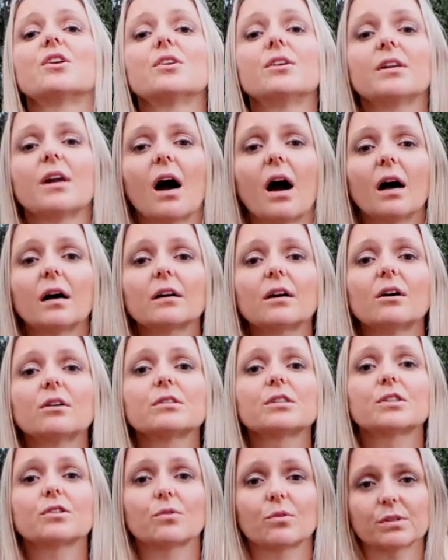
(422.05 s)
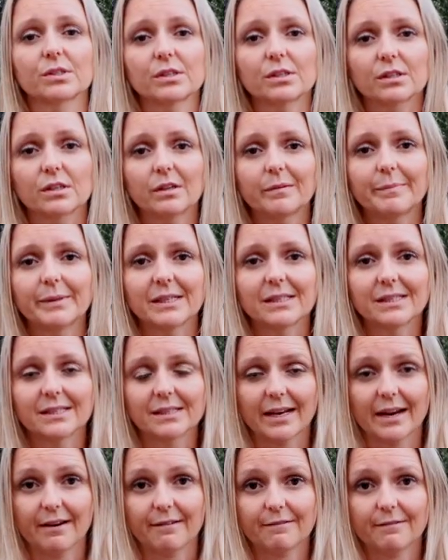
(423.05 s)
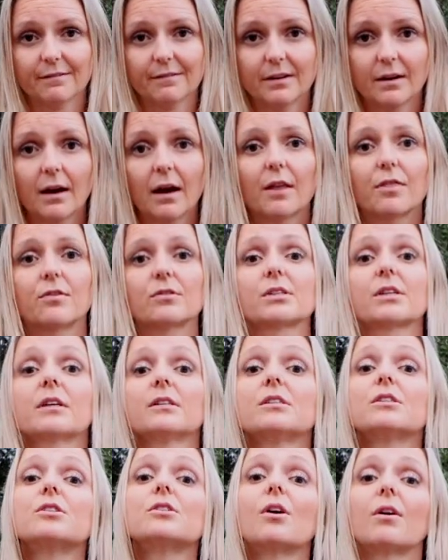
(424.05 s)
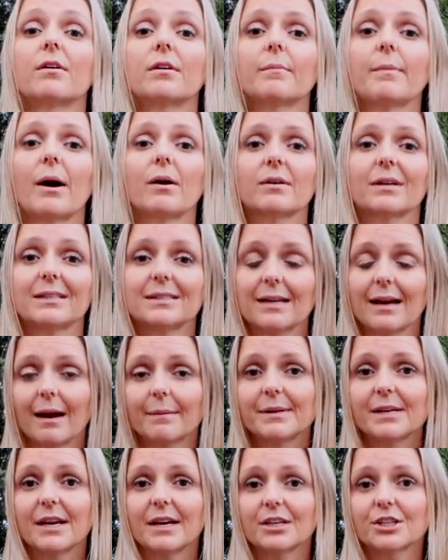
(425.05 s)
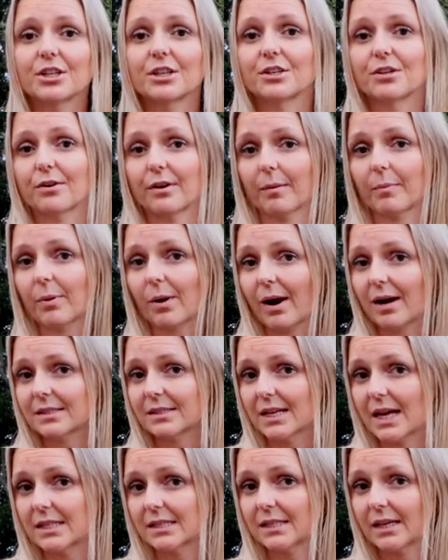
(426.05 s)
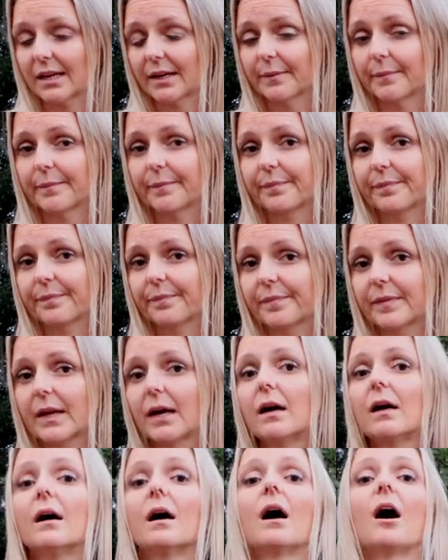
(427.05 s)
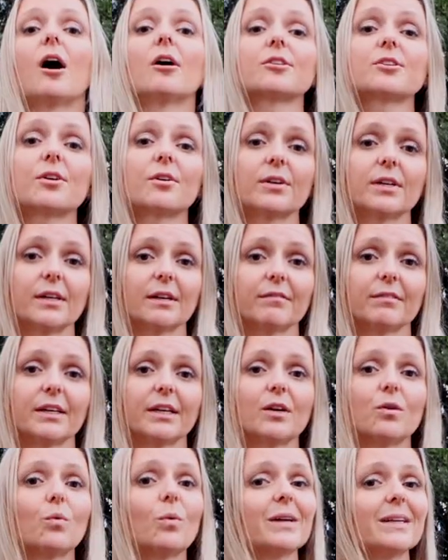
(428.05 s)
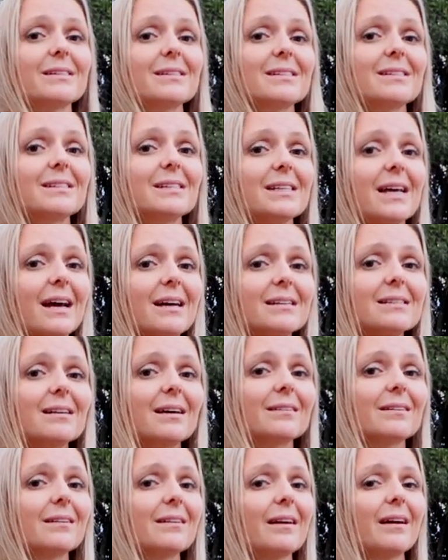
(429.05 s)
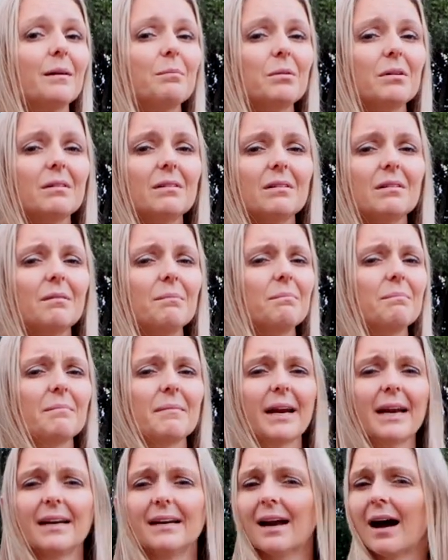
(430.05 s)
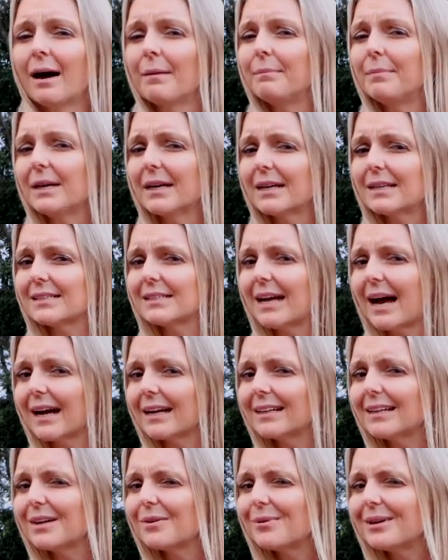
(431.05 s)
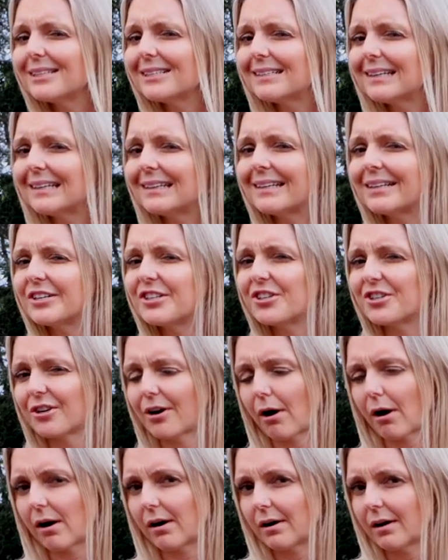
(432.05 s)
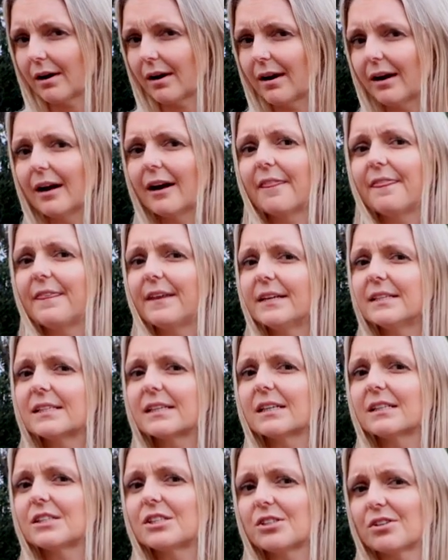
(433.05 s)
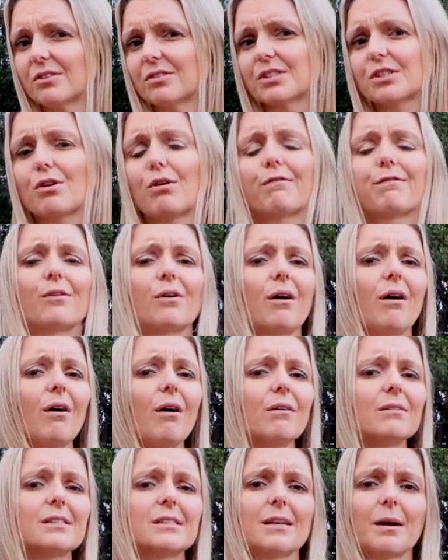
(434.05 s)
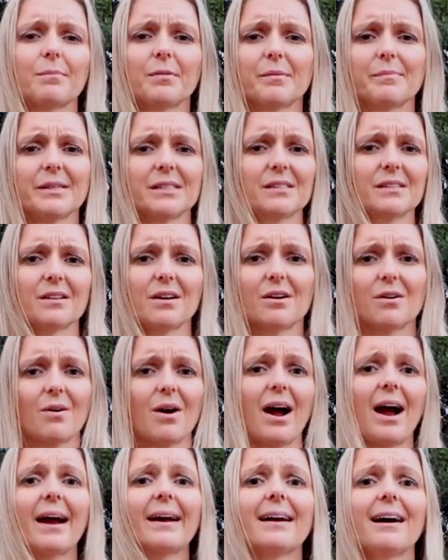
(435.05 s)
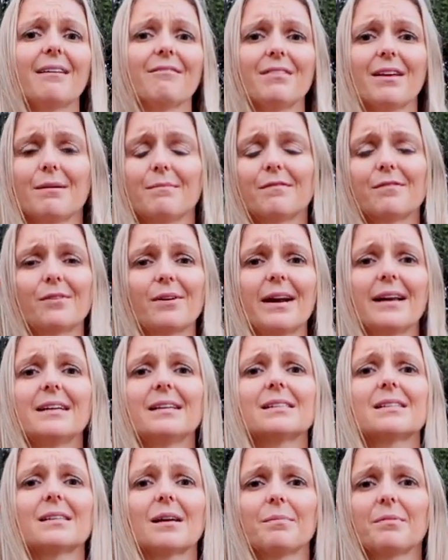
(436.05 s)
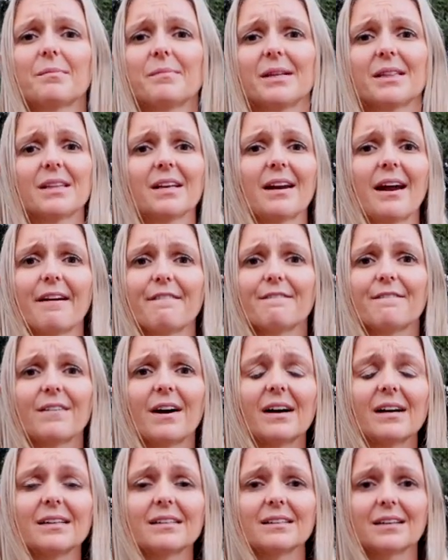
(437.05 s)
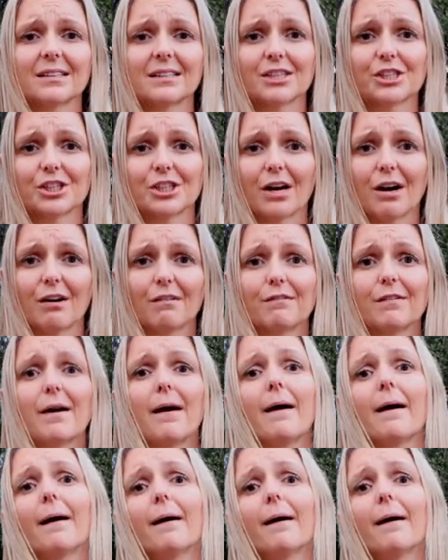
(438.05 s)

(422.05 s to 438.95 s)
not all sources could be safe. There's concern about contamination during processing. Alternatively, what it says on the label may not be exactly what's in the jar. These concerns go for all supplements though. I have them for any supplement that I find on the shelf.